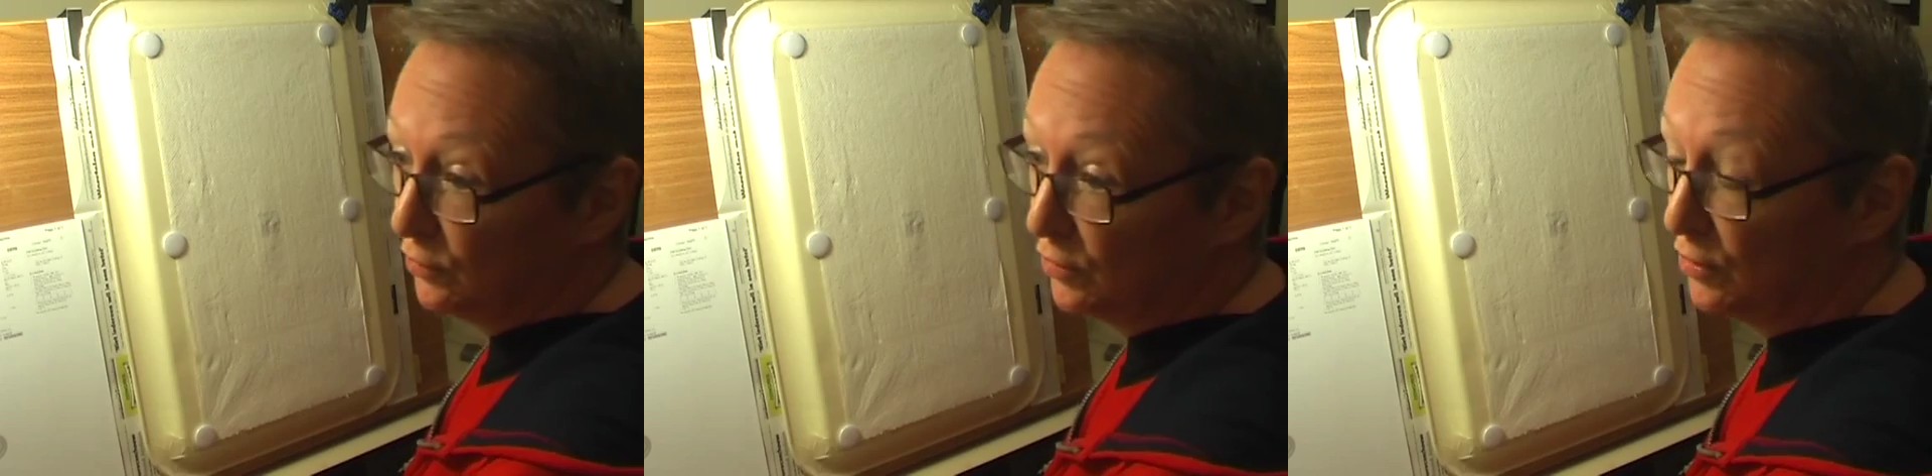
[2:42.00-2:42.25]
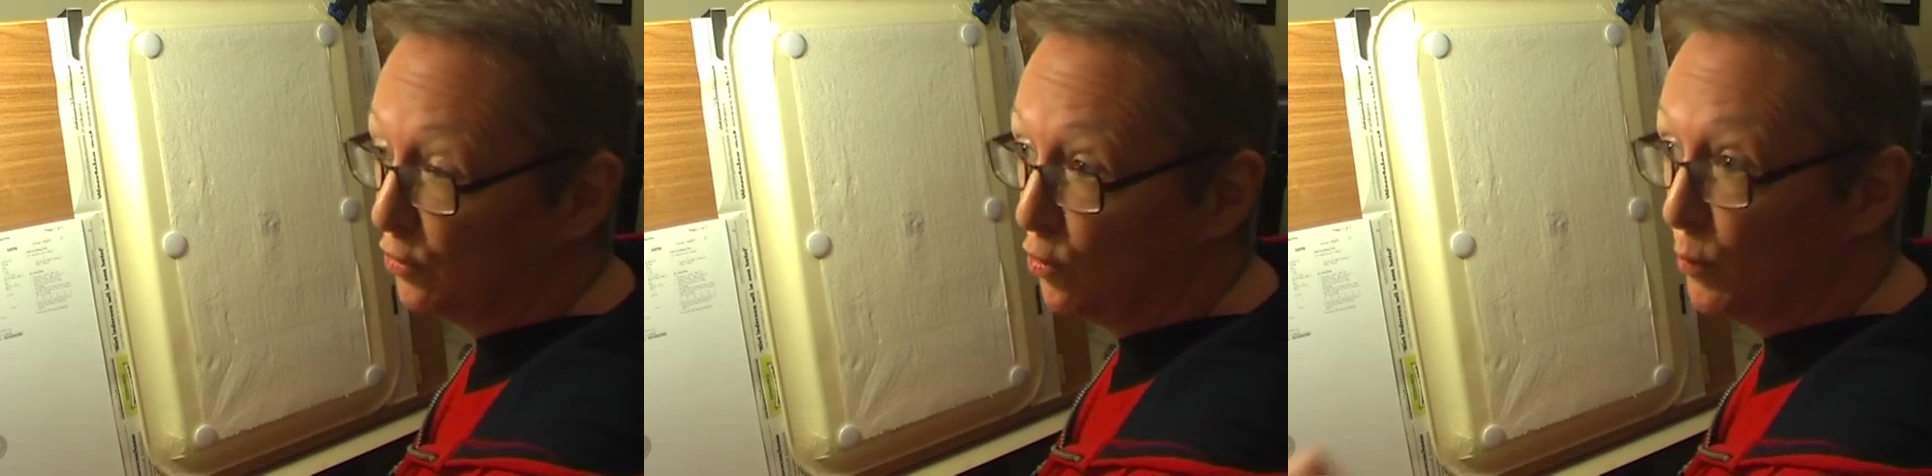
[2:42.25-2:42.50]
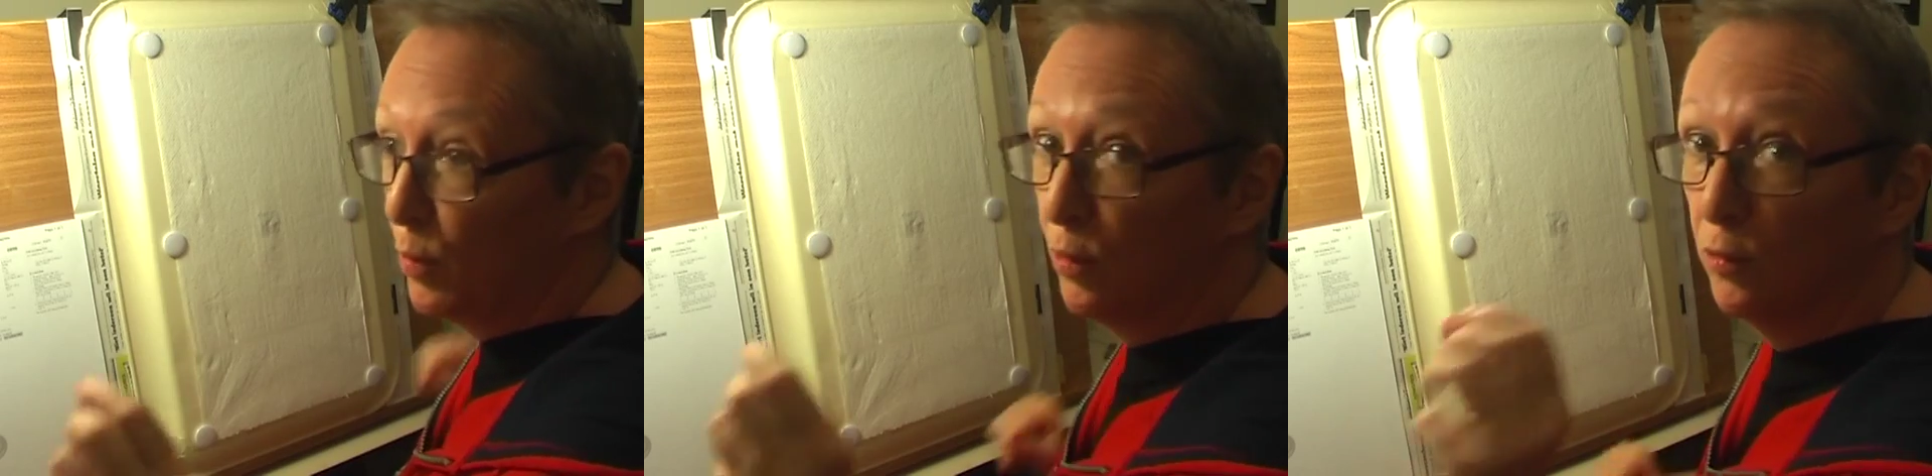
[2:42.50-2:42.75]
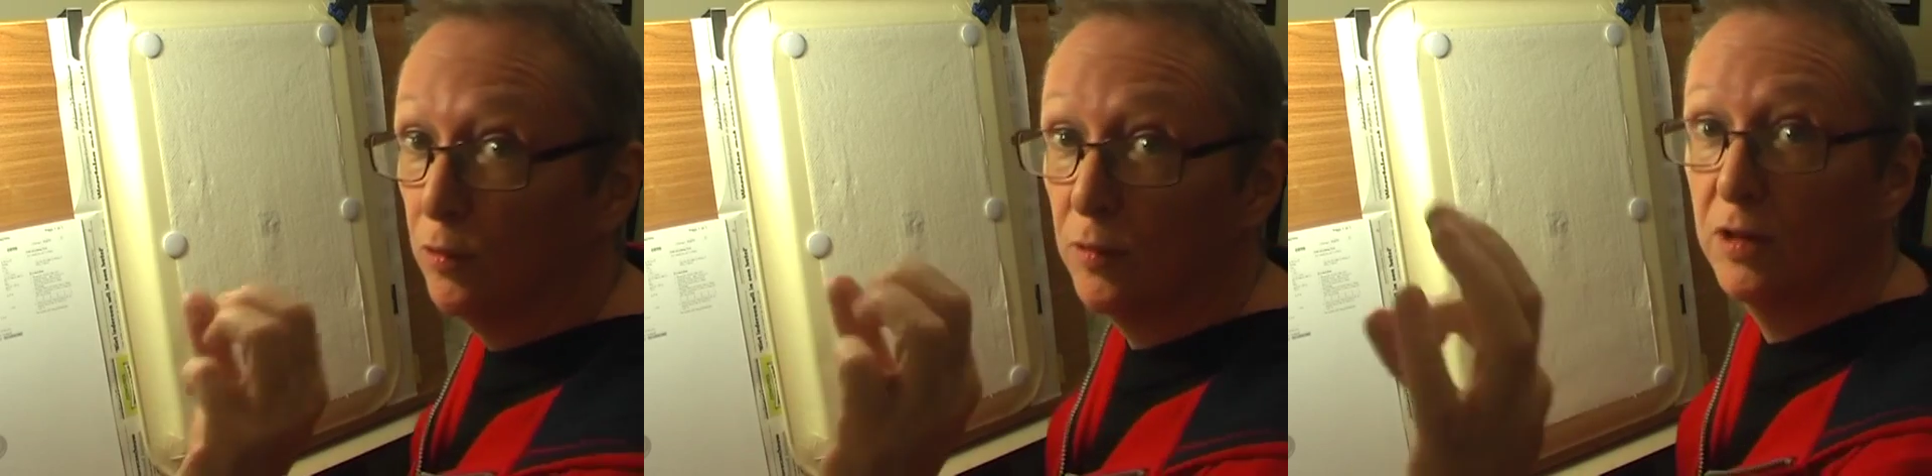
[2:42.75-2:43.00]
the
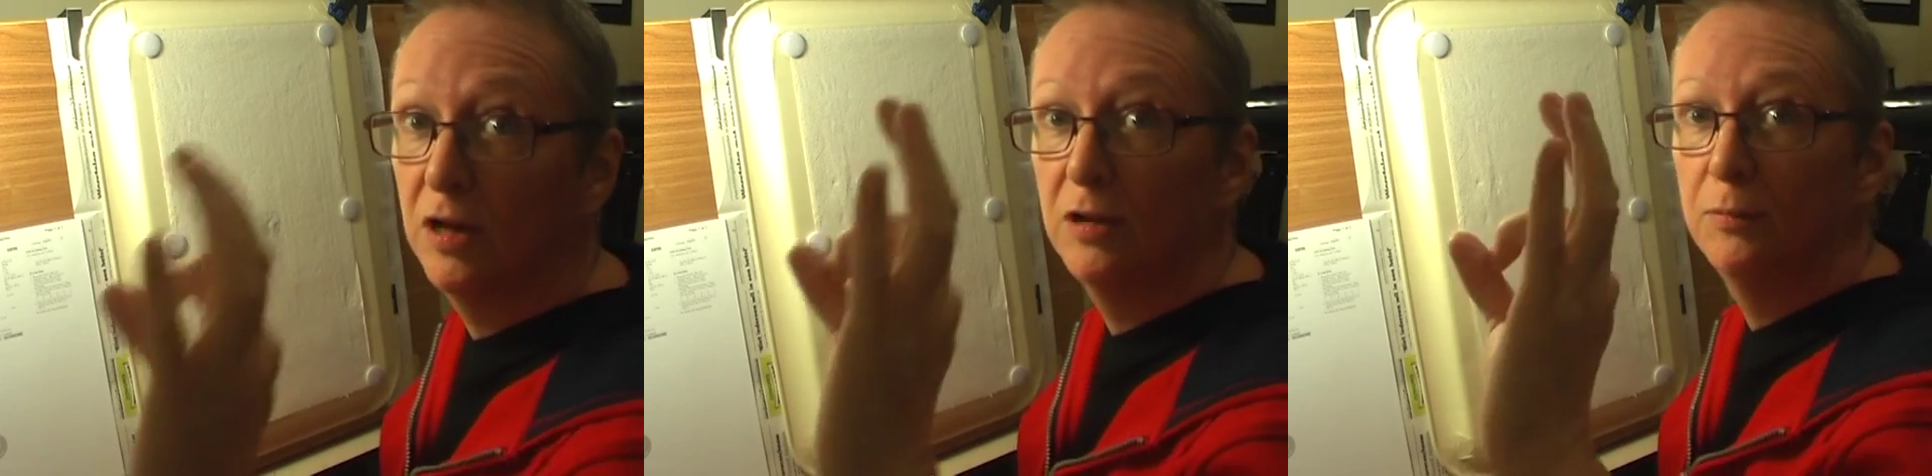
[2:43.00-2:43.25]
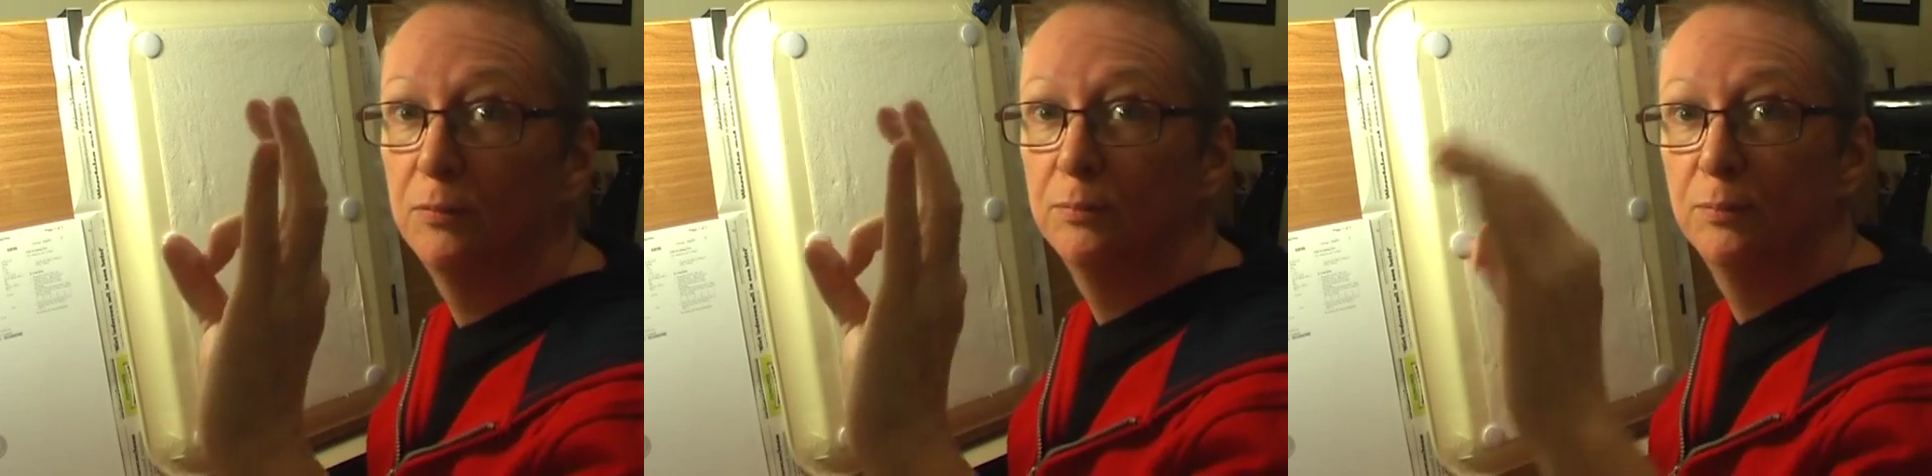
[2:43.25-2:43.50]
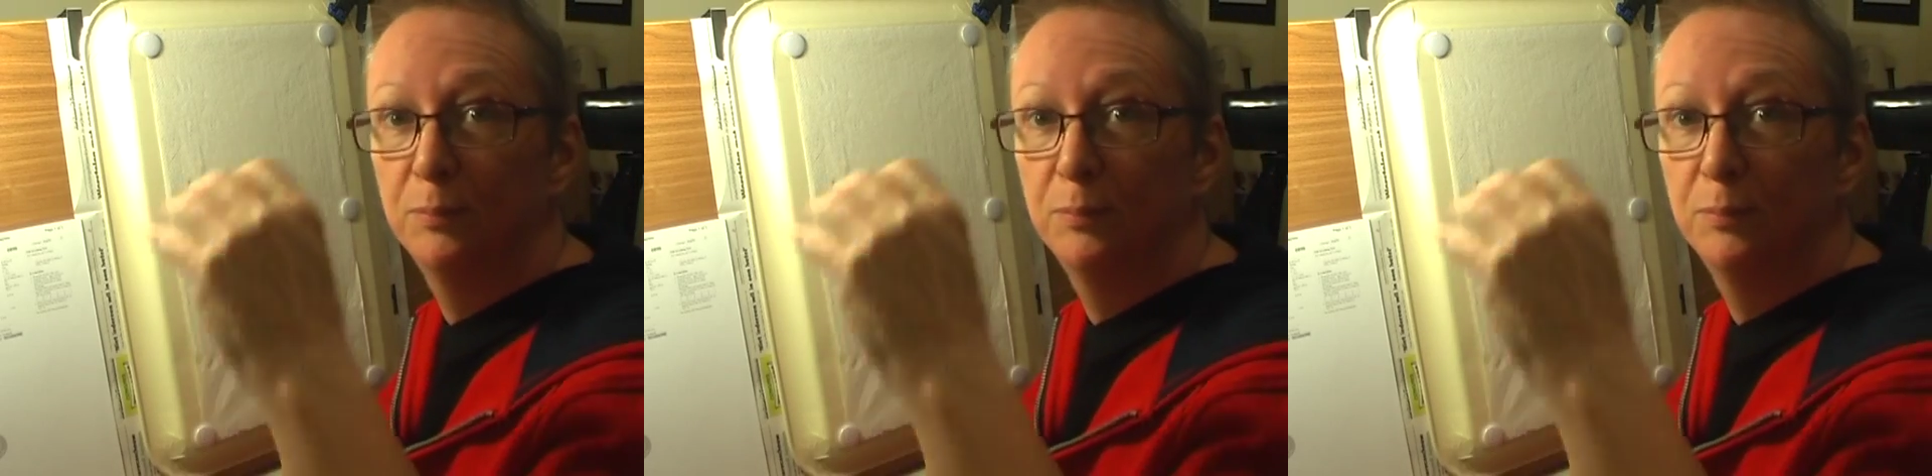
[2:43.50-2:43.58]
normal um,